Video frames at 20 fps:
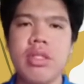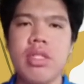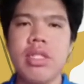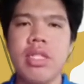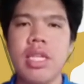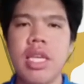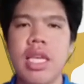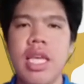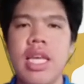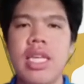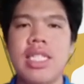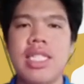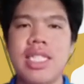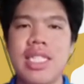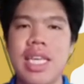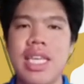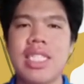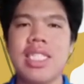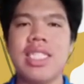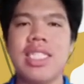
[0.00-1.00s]

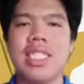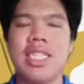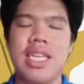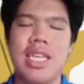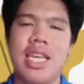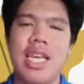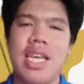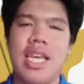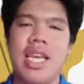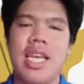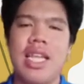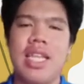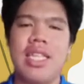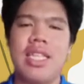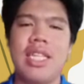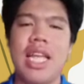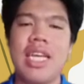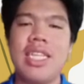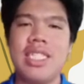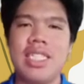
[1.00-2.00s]
Sixth,
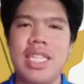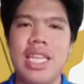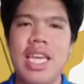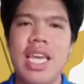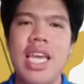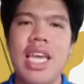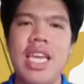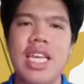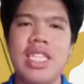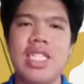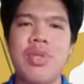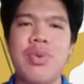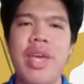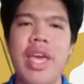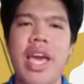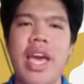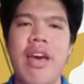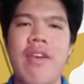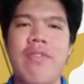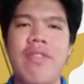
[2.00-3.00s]
lastly, is we
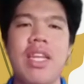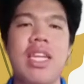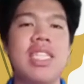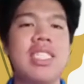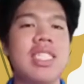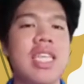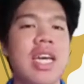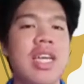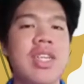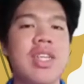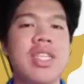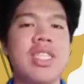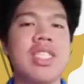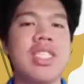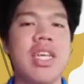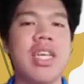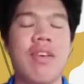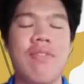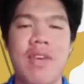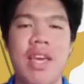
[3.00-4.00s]
have the designers of
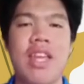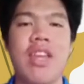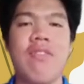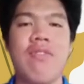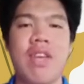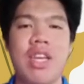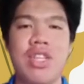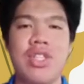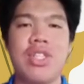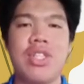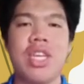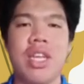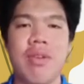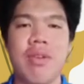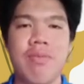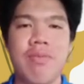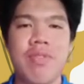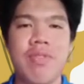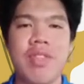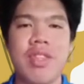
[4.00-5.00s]
innovation.
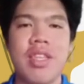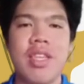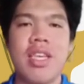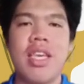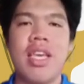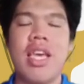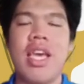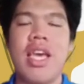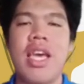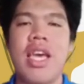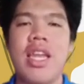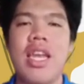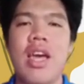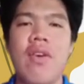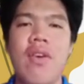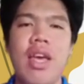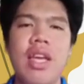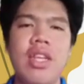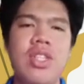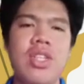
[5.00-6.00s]
Now,
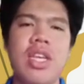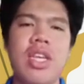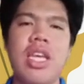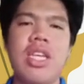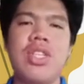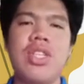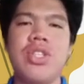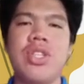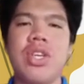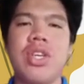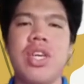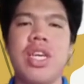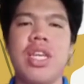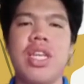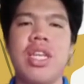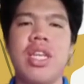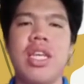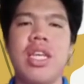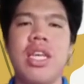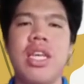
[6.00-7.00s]
education
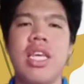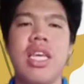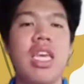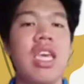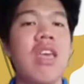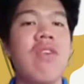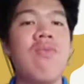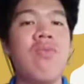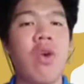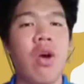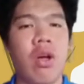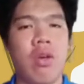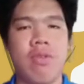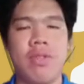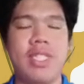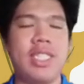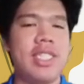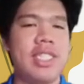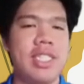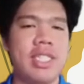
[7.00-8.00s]

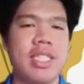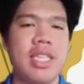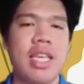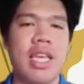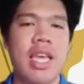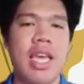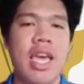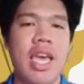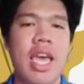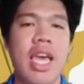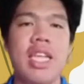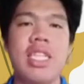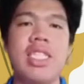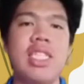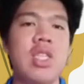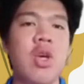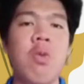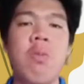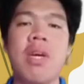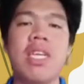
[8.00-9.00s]
evolves, and so
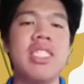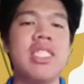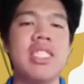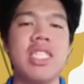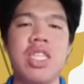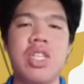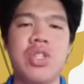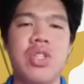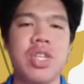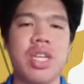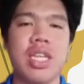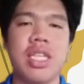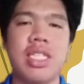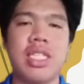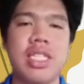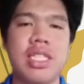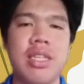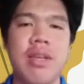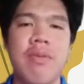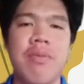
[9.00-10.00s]
must teachers.
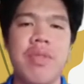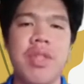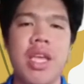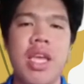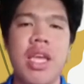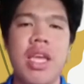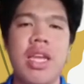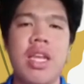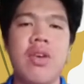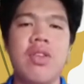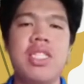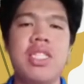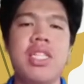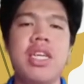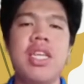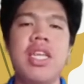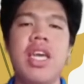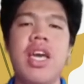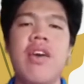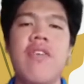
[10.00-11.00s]
Now, a study
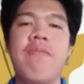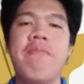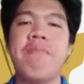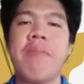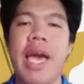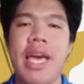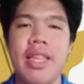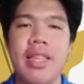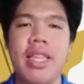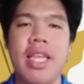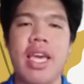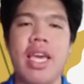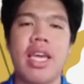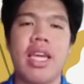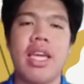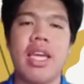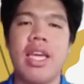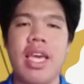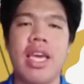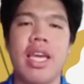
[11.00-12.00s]
of Matic
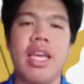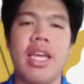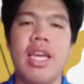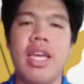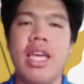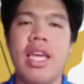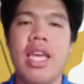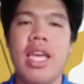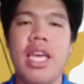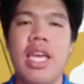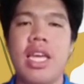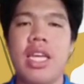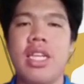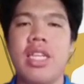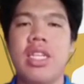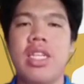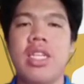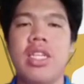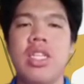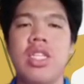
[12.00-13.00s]
in
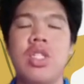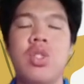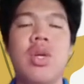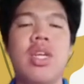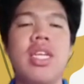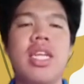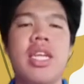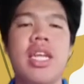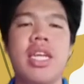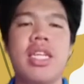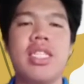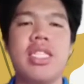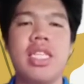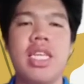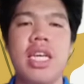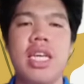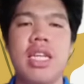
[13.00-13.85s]
2019,